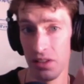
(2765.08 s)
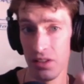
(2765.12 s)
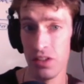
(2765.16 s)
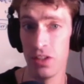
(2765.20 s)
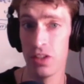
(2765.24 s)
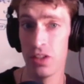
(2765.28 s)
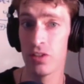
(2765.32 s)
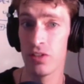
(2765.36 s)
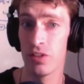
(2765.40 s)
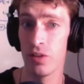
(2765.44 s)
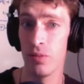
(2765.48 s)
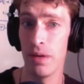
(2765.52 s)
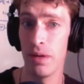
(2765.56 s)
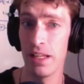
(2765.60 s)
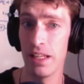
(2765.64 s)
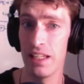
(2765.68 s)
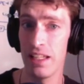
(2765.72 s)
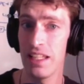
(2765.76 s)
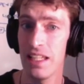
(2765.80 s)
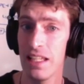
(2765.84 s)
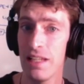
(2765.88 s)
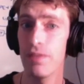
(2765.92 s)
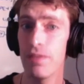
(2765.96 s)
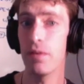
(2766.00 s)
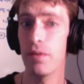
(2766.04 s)
you know, to make
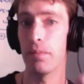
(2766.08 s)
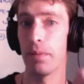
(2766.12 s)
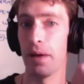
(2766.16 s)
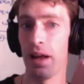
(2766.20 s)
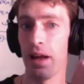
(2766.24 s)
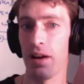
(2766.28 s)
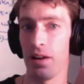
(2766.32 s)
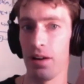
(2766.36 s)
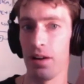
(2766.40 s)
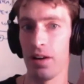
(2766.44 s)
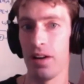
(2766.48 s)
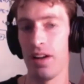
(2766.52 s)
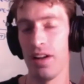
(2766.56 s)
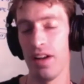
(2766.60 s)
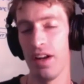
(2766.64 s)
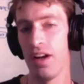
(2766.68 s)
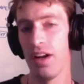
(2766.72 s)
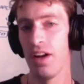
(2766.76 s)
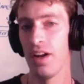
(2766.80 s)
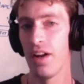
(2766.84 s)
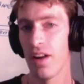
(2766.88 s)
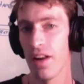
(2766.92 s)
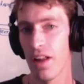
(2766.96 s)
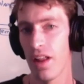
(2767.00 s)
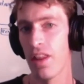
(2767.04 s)
it even better,
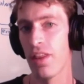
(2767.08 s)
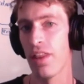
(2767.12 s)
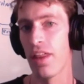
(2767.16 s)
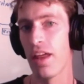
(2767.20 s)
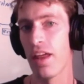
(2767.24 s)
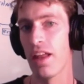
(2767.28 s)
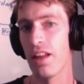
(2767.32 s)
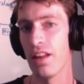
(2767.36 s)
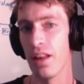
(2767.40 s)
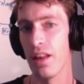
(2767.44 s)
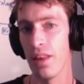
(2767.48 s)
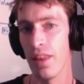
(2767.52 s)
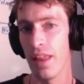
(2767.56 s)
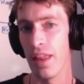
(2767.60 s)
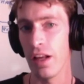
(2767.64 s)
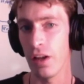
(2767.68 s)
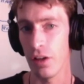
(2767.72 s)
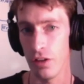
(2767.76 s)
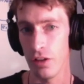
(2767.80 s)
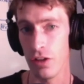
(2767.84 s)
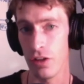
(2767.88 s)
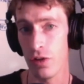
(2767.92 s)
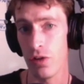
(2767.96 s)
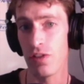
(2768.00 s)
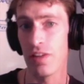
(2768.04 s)
then they
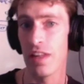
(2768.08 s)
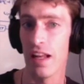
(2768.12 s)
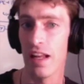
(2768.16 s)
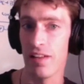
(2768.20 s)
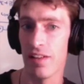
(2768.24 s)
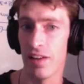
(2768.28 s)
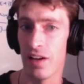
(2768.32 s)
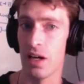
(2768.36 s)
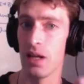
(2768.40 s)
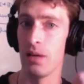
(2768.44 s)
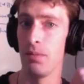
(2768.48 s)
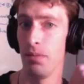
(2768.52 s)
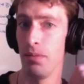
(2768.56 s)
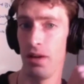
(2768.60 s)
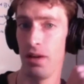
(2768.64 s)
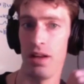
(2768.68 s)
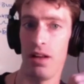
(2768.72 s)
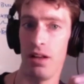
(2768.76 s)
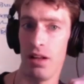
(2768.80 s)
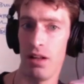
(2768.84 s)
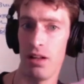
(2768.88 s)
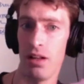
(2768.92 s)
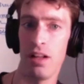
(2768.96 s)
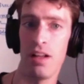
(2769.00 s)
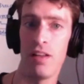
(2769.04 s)
could use that time,
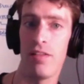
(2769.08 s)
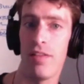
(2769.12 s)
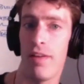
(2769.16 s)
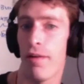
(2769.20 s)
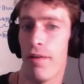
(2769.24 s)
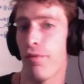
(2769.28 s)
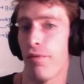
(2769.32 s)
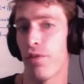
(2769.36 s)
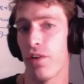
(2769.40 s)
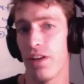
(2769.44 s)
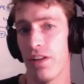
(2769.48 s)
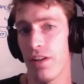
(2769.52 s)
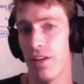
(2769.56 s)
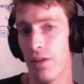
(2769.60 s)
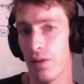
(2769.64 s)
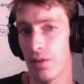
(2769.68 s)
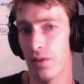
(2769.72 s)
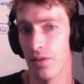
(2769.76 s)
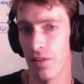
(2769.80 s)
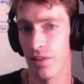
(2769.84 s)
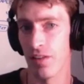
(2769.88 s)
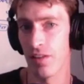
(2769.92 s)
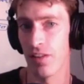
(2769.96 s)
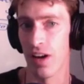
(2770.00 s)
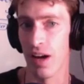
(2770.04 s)
because they're free to
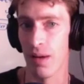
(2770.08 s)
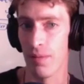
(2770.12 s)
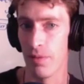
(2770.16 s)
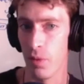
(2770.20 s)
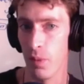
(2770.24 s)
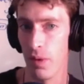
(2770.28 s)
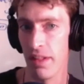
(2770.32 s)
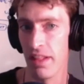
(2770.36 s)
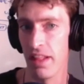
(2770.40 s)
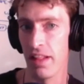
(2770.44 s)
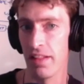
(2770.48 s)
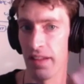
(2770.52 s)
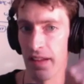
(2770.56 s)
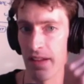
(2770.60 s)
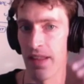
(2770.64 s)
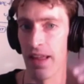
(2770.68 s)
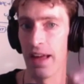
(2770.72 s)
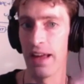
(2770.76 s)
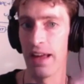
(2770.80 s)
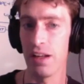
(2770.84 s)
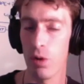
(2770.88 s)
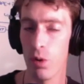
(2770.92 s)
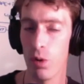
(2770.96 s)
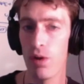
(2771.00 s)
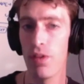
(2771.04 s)
use the time the way that they
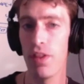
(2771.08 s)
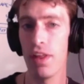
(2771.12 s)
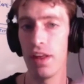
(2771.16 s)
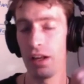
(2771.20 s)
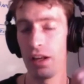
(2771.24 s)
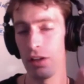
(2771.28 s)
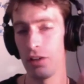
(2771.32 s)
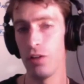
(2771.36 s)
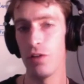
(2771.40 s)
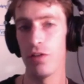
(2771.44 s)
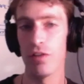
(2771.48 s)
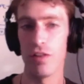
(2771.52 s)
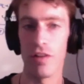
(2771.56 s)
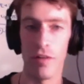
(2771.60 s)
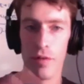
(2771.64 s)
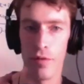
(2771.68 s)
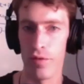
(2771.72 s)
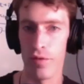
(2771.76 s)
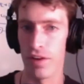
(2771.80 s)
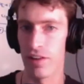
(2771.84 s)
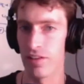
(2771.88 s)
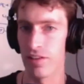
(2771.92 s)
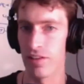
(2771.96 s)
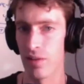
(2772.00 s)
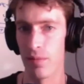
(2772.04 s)
like, or they could use it to
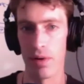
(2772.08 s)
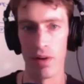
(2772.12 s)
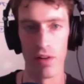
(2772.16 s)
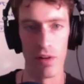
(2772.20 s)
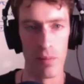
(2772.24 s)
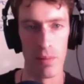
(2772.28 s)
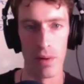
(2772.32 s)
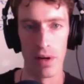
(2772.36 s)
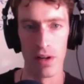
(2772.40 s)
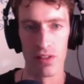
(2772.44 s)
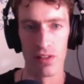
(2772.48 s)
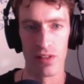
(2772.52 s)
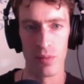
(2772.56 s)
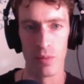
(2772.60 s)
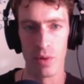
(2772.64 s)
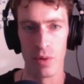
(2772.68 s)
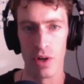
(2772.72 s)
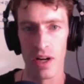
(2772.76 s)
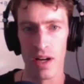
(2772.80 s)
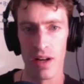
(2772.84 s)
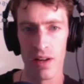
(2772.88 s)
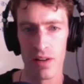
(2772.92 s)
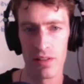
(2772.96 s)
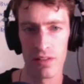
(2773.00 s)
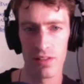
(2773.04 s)
fix some other bug
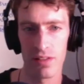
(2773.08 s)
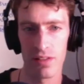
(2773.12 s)
somewhere else.